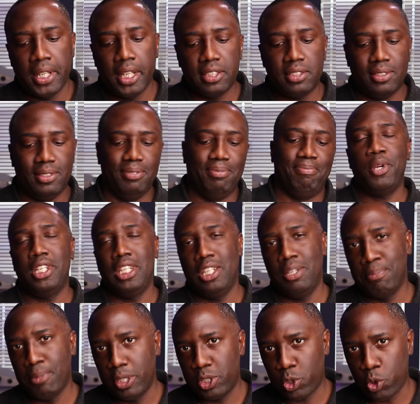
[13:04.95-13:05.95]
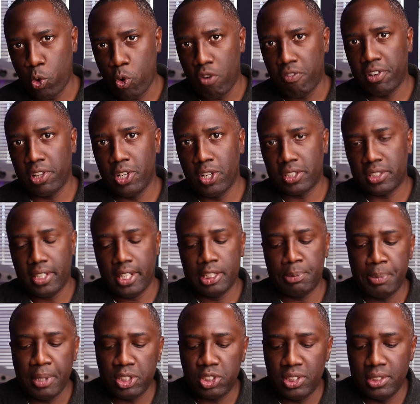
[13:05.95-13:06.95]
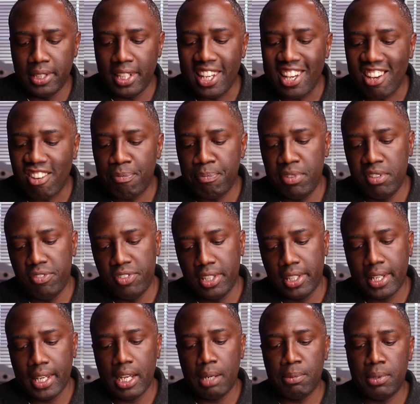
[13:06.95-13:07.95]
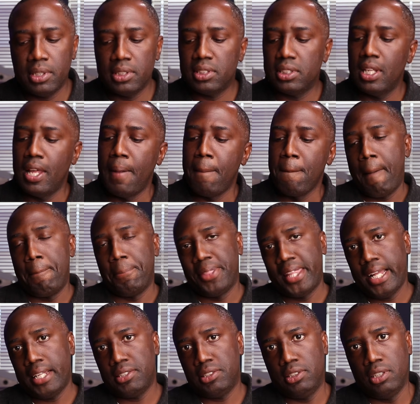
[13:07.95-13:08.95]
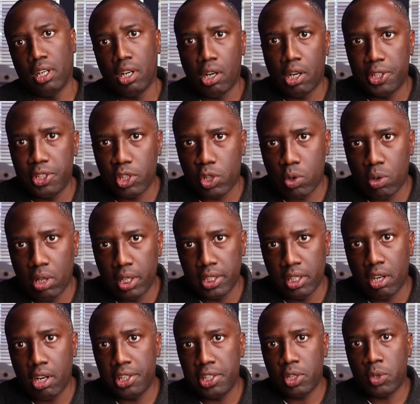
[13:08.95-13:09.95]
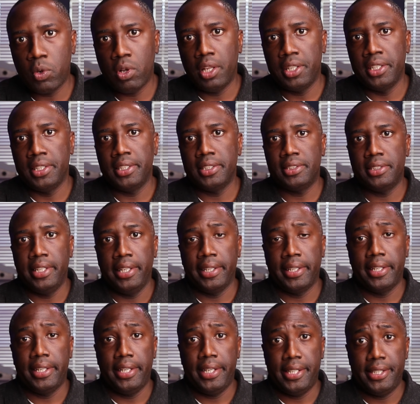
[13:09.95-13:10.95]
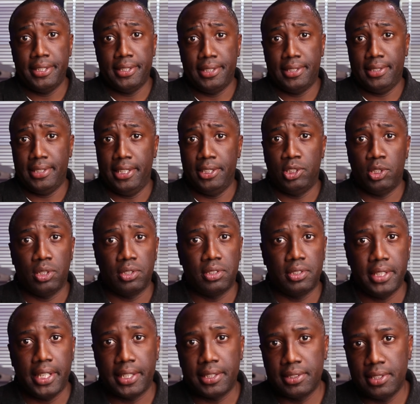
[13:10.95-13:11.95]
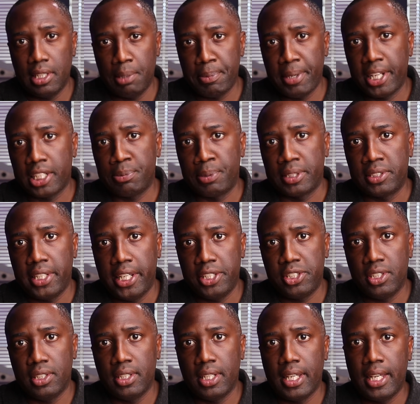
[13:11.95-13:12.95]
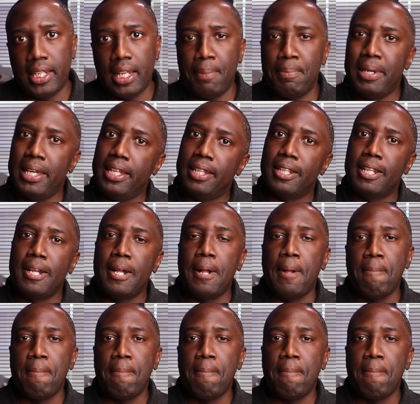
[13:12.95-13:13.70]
that's pretty much overlooked, especially in FPV cameras, and that's the audio quality. The audio quality in this thing it just exceeded my expectation. And I mean,